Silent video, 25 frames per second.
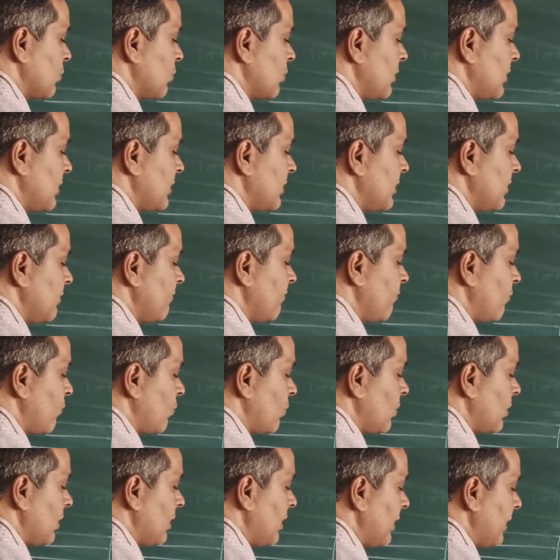So this is
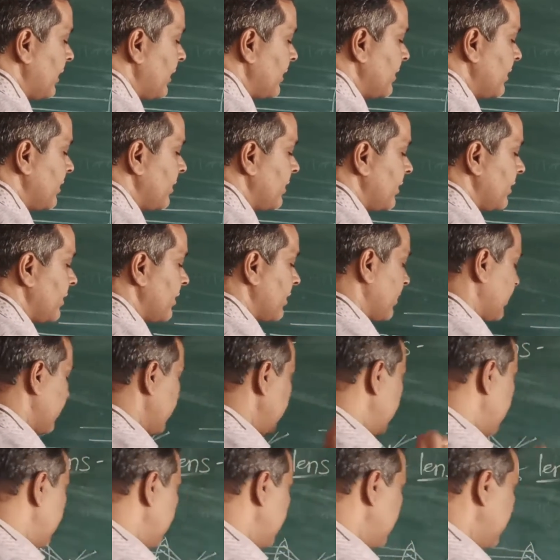focal length here.
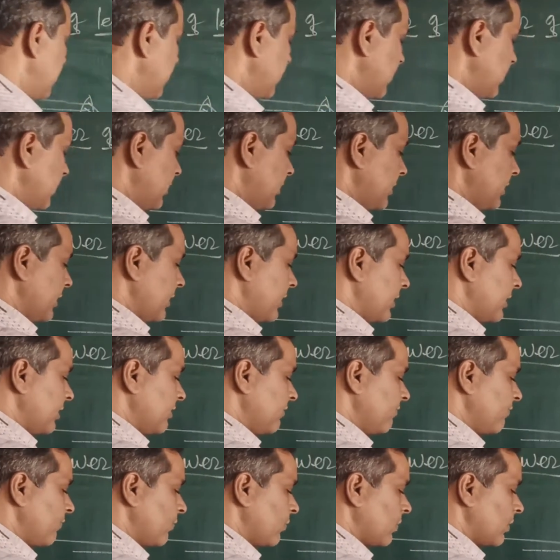Here
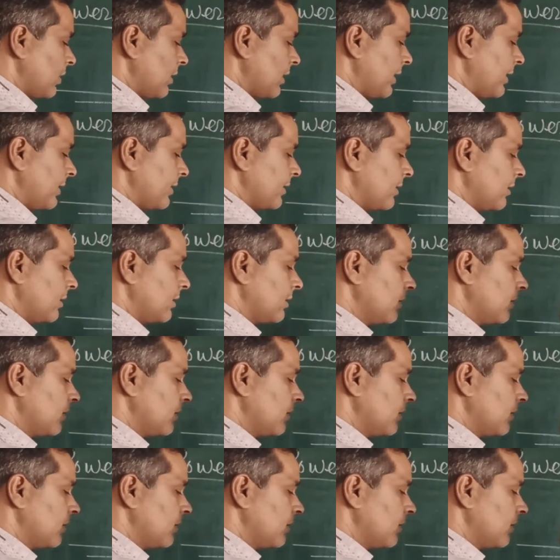it is focal length.